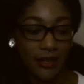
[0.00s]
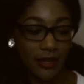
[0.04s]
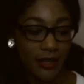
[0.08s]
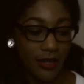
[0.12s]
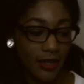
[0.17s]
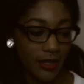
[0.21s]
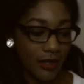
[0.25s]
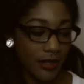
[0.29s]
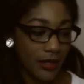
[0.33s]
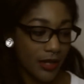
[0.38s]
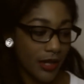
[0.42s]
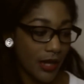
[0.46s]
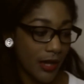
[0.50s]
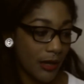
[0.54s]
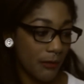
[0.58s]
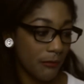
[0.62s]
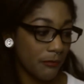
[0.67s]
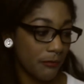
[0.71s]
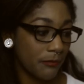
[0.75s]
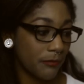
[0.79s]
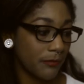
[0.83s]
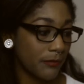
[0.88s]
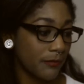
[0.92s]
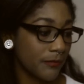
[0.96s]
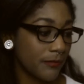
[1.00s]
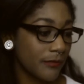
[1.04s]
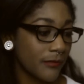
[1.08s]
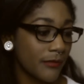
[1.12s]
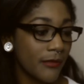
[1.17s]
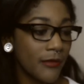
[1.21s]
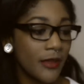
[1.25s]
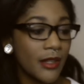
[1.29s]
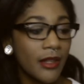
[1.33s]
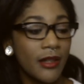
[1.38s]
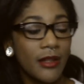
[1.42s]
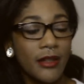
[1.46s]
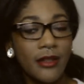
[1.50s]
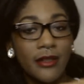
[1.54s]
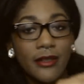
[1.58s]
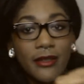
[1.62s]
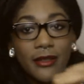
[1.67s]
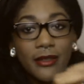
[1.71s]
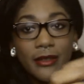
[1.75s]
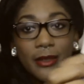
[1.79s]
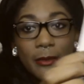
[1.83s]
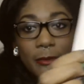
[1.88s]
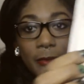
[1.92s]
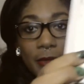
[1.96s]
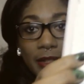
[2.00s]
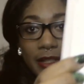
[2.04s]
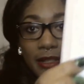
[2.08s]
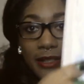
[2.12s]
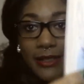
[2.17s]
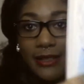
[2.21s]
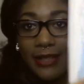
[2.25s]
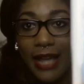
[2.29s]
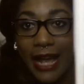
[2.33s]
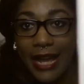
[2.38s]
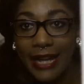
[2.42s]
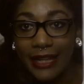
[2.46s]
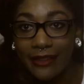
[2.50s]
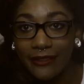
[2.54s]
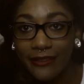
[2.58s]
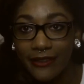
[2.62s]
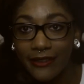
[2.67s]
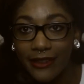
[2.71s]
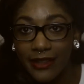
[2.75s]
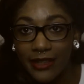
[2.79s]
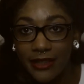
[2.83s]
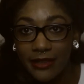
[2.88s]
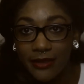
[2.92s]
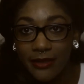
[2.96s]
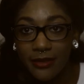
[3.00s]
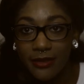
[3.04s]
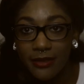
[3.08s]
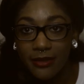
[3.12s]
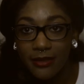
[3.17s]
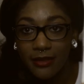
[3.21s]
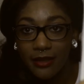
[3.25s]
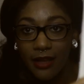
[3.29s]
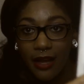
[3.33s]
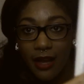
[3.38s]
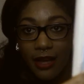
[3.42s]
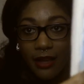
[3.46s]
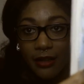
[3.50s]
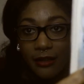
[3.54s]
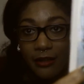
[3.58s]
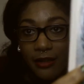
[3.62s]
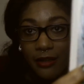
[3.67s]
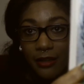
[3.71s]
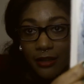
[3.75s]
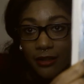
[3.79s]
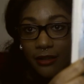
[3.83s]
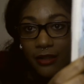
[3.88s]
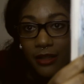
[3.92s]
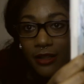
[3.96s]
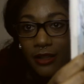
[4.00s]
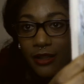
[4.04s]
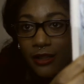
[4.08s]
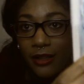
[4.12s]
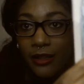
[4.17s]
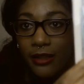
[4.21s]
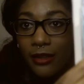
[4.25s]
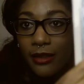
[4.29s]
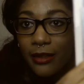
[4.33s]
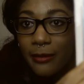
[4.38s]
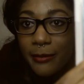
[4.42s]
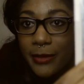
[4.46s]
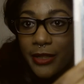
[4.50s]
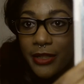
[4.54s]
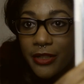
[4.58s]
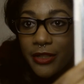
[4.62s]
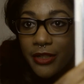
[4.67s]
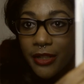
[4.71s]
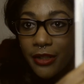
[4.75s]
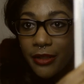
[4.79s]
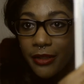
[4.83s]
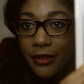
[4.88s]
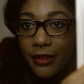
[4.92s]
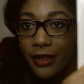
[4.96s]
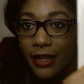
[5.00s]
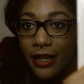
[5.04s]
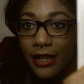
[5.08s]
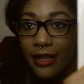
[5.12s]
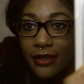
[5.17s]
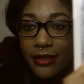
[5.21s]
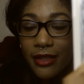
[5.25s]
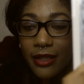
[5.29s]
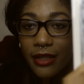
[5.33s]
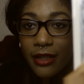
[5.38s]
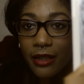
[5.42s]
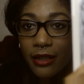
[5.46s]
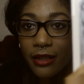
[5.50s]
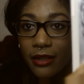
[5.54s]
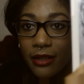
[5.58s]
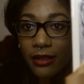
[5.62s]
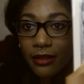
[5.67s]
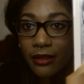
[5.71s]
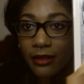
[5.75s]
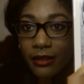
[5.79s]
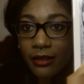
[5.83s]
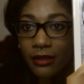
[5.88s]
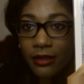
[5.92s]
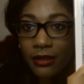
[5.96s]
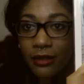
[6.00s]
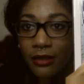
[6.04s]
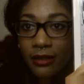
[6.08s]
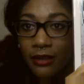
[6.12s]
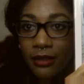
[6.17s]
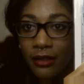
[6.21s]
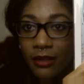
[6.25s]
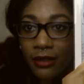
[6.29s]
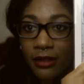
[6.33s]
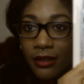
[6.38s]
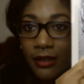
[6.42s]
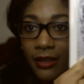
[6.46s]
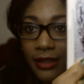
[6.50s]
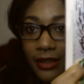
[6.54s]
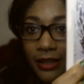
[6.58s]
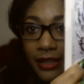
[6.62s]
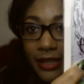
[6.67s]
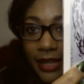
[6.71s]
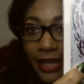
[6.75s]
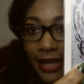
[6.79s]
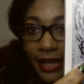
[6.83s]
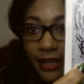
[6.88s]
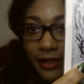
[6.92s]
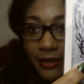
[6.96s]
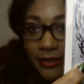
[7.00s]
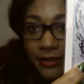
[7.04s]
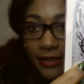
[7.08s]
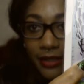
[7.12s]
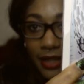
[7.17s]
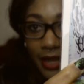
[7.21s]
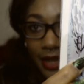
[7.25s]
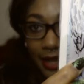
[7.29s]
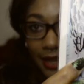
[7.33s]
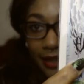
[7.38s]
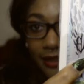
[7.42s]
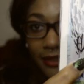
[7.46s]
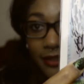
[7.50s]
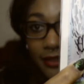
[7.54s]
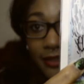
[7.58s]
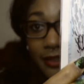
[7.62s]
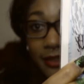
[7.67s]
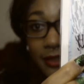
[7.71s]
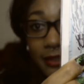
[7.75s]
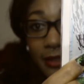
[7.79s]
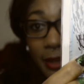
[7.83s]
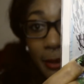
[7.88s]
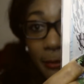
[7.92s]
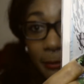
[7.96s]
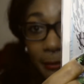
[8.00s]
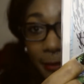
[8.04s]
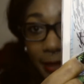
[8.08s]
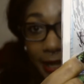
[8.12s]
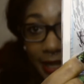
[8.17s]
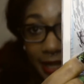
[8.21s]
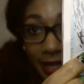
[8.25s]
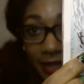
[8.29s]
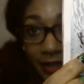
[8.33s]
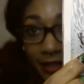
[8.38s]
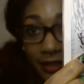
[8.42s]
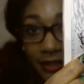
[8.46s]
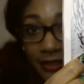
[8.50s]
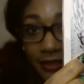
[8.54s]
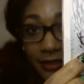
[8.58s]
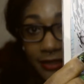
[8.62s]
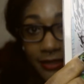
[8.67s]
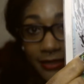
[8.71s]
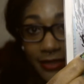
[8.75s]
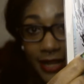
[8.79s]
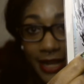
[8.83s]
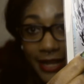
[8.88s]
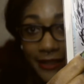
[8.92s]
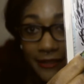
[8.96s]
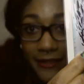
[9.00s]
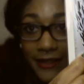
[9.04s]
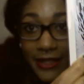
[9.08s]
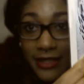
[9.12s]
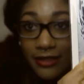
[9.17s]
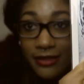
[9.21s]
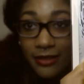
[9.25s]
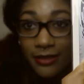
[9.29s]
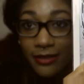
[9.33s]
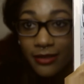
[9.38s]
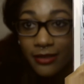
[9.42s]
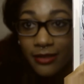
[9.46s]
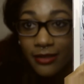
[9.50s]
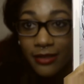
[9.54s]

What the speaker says: And someone signed this. I don't know. Let me show you guys. Hang on. yeah, you see that? Somebody signed this.